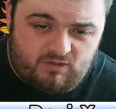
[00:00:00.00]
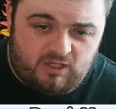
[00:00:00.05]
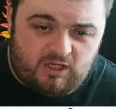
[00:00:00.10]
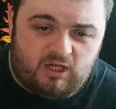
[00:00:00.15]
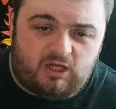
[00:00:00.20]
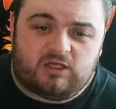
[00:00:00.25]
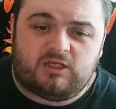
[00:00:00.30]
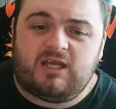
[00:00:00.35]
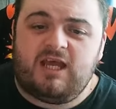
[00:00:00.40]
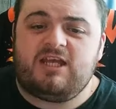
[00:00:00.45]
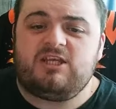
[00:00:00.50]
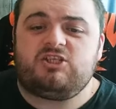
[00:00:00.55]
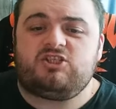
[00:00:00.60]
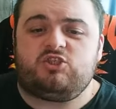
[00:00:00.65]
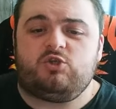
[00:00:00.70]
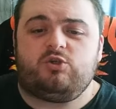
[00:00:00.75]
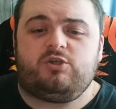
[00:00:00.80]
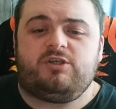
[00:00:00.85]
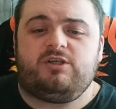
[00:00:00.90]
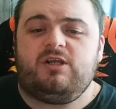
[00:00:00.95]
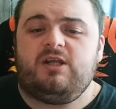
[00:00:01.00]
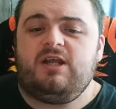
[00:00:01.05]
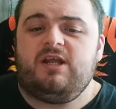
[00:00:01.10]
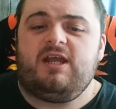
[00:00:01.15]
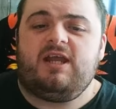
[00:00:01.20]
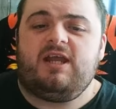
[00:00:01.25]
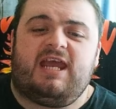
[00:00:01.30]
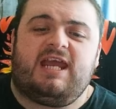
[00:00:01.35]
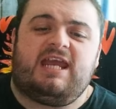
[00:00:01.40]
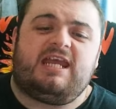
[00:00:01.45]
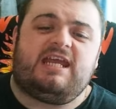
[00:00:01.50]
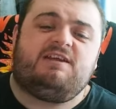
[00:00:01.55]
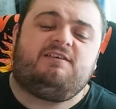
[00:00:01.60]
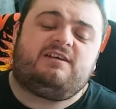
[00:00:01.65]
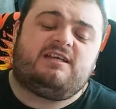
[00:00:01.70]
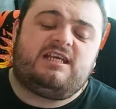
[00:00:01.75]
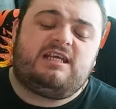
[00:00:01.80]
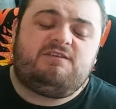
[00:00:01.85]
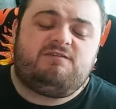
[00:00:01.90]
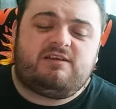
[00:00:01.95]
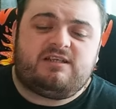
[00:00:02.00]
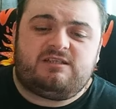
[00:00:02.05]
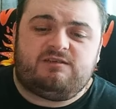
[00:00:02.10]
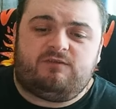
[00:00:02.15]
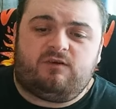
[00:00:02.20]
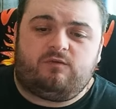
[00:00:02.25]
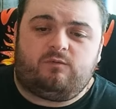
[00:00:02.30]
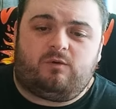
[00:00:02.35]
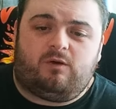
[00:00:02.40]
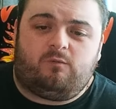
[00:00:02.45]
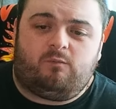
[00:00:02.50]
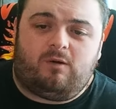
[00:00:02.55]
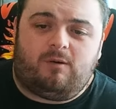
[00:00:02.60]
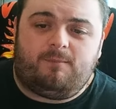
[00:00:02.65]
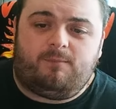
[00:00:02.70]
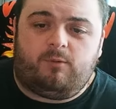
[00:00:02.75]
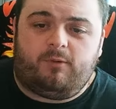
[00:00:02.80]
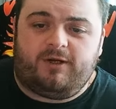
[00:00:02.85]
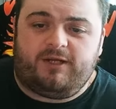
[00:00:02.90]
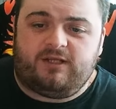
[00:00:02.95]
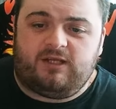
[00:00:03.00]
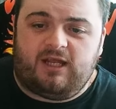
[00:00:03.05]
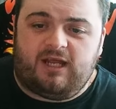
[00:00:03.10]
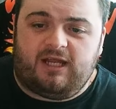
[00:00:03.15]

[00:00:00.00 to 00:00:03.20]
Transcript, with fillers: Kaz Jordan even gets involved at one point,